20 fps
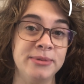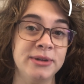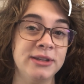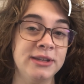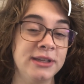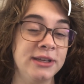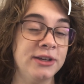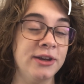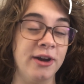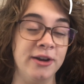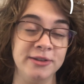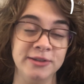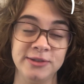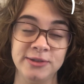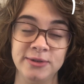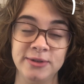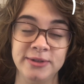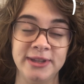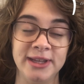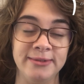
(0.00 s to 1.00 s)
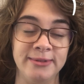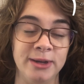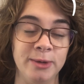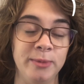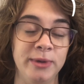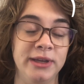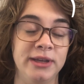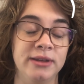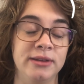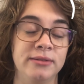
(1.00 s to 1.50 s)
Typically consult, that way
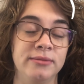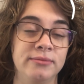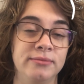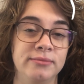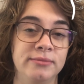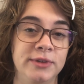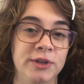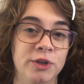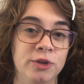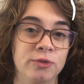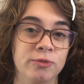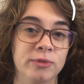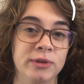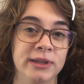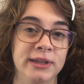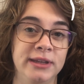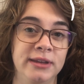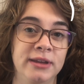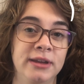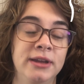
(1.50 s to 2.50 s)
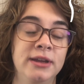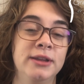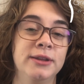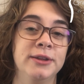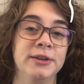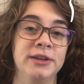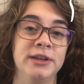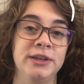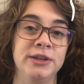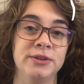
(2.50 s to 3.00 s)
we can, really
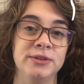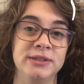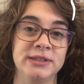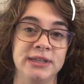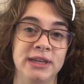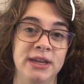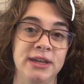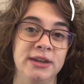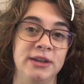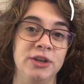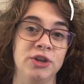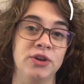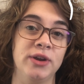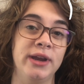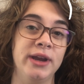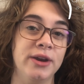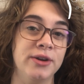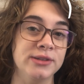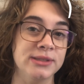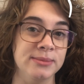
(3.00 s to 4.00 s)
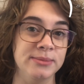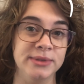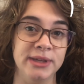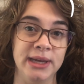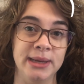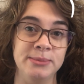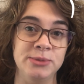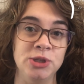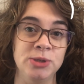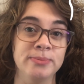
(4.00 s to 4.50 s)
look at your skin and your hair.
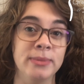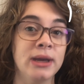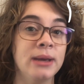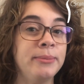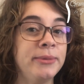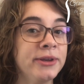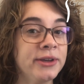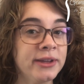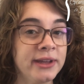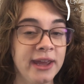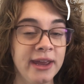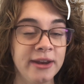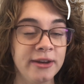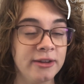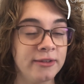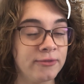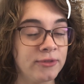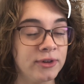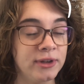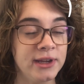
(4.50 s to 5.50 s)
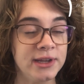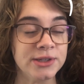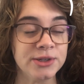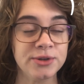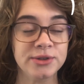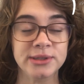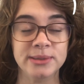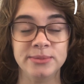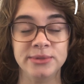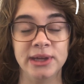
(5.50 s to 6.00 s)
Sometimes you might be a good candidate for laser,
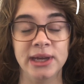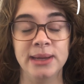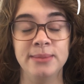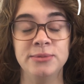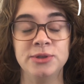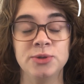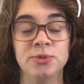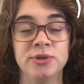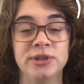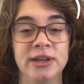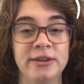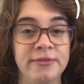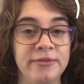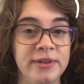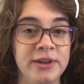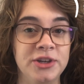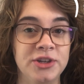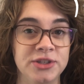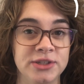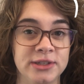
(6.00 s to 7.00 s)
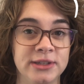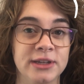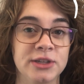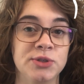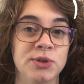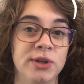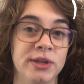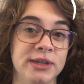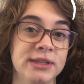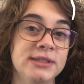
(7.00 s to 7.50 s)
sometimes you're definitely just
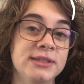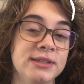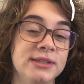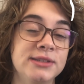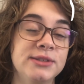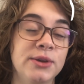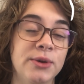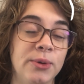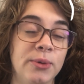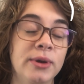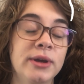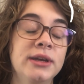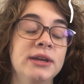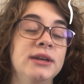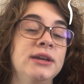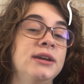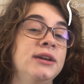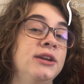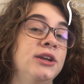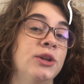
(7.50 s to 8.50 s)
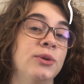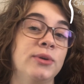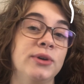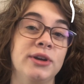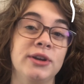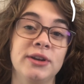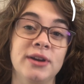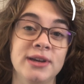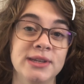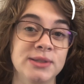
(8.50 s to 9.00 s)
electrolysis. So, a
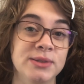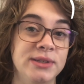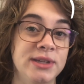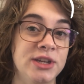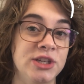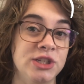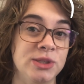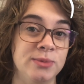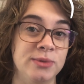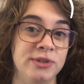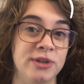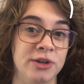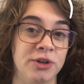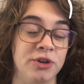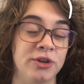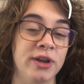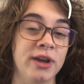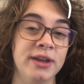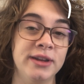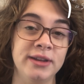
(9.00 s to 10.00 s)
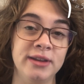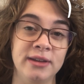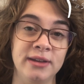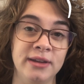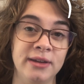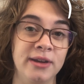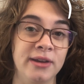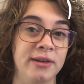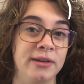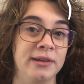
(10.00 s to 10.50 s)
good consultation with Dr.
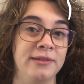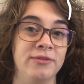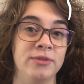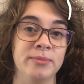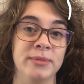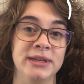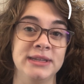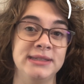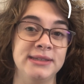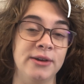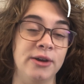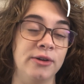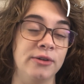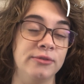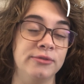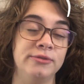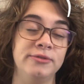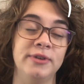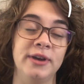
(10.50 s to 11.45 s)
Nanda and even myself,